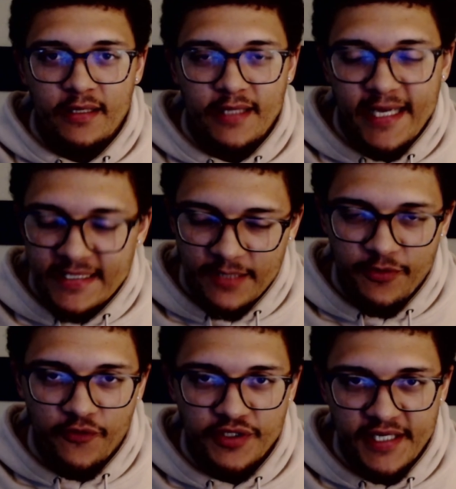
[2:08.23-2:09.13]
Like I said
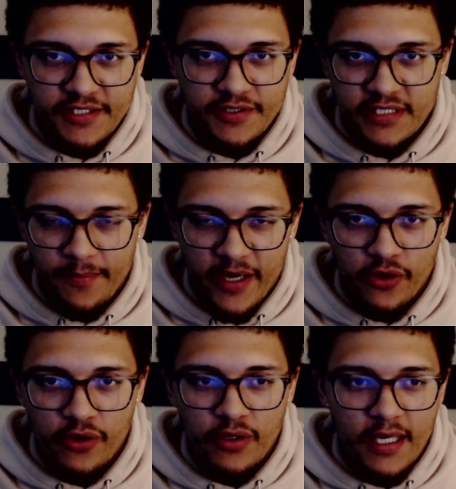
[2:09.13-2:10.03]
before, Jester is an
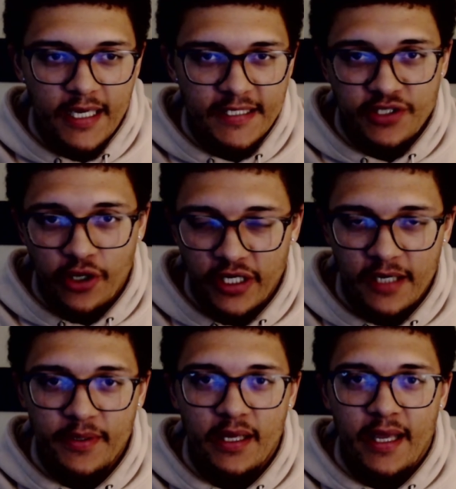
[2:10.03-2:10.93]
apparel uh,
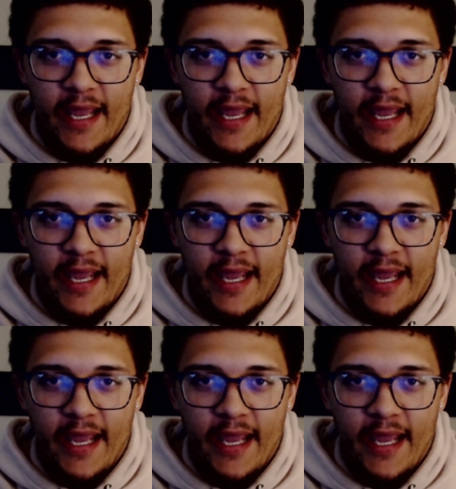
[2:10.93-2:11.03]
startup.